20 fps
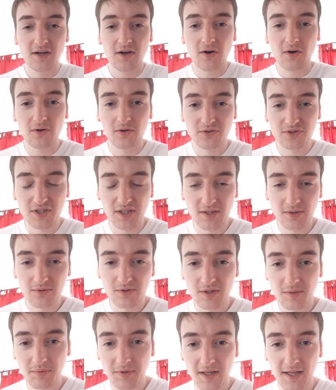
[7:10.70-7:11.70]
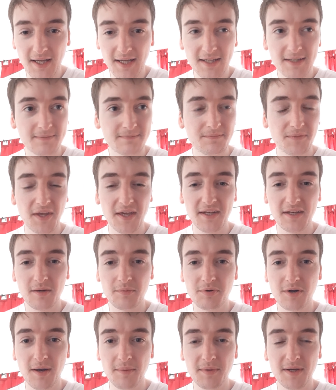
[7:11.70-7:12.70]
all still to play in the
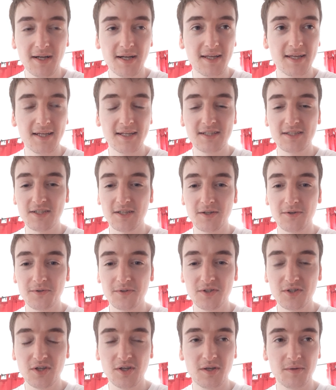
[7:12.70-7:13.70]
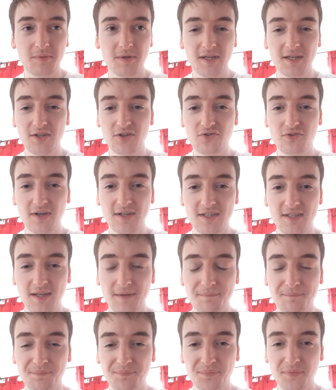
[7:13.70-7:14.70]
Premier League. So it's going to be
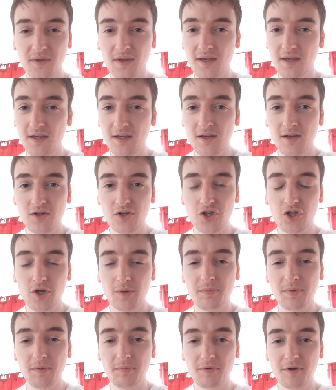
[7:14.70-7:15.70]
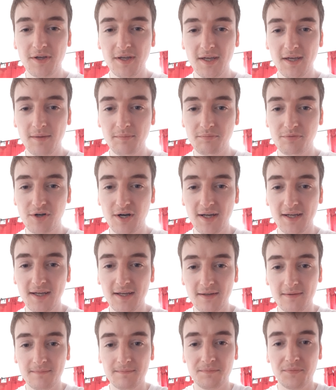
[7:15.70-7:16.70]
interesting. Should be beating
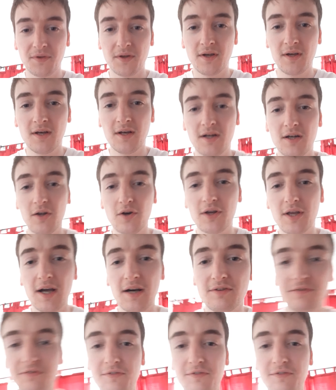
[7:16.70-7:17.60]
Brighton. Look out